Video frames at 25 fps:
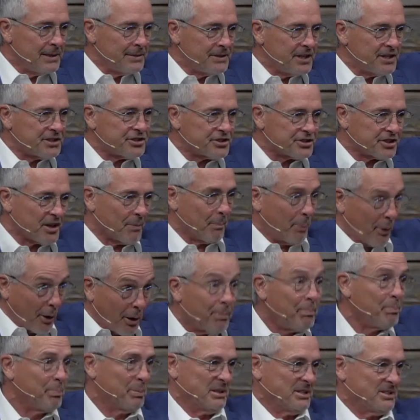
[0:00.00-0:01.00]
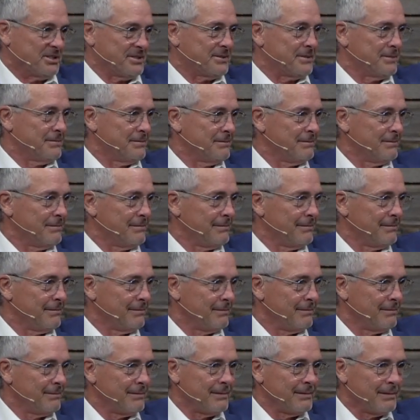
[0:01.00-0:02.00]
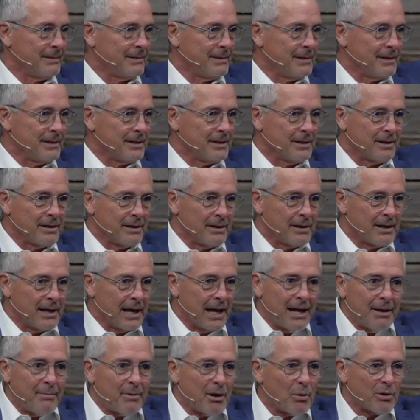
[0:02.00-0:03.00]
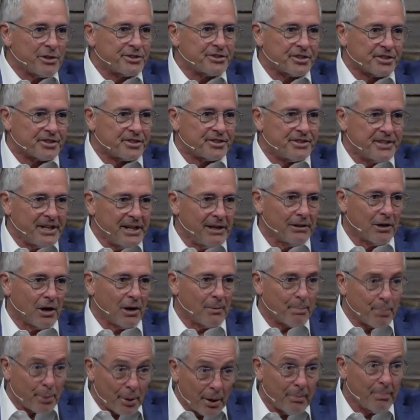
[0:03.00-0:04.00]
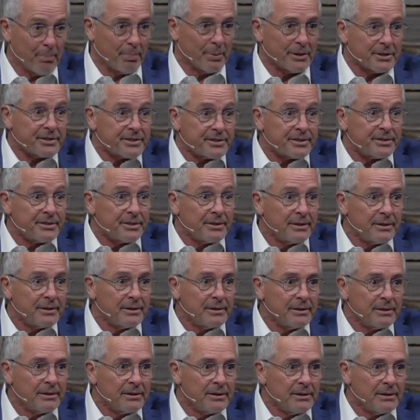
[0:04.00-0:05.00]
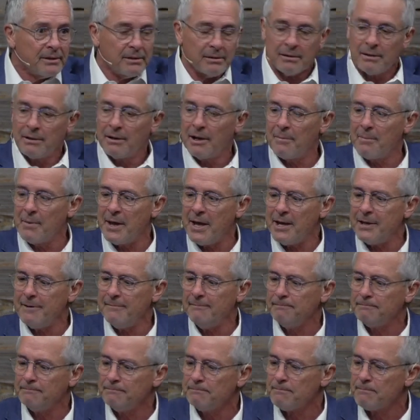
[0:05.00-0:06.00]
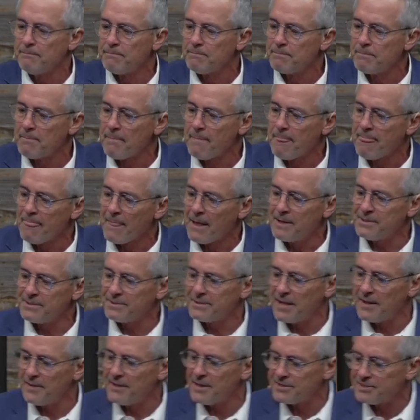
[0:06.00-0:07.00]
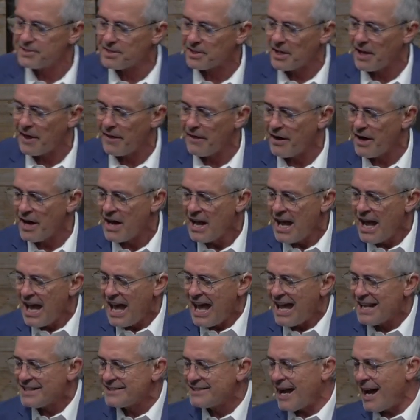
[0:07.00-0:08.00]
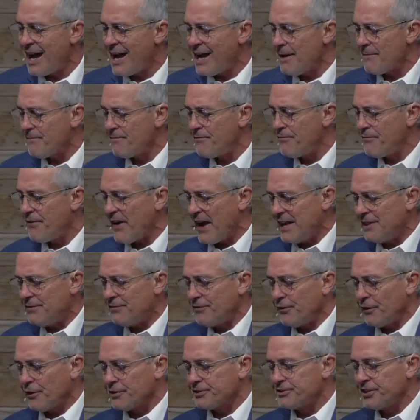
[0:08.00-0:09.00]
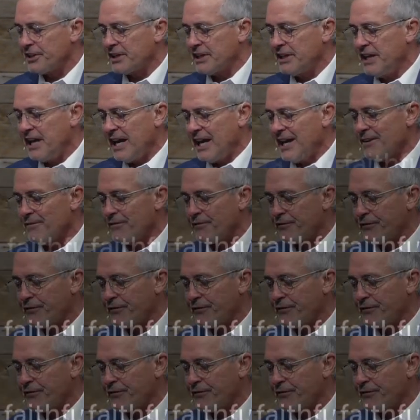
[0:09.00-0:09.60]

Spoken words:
This is a purpose. Enemy wants to steal our purpose. Amen? Let's say this together. As I am faithful to give